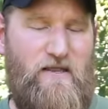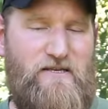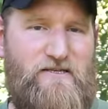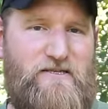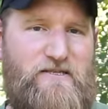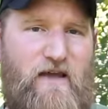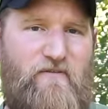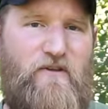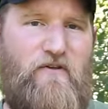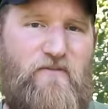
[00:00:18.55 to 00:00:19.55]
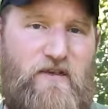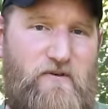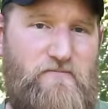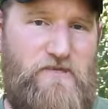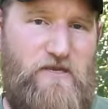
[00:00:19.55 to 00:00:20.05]
Lesson seven of
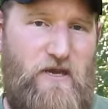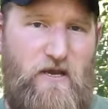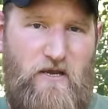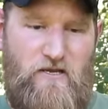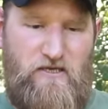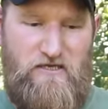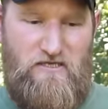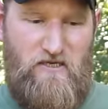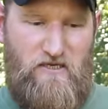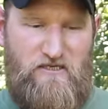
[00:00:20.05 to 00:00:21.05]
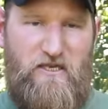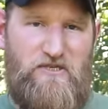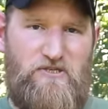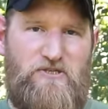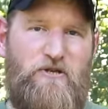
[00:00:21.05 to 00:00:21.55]
Kim's uh, uh,
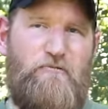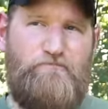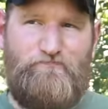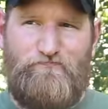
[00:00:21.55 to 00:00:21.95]
sessions here.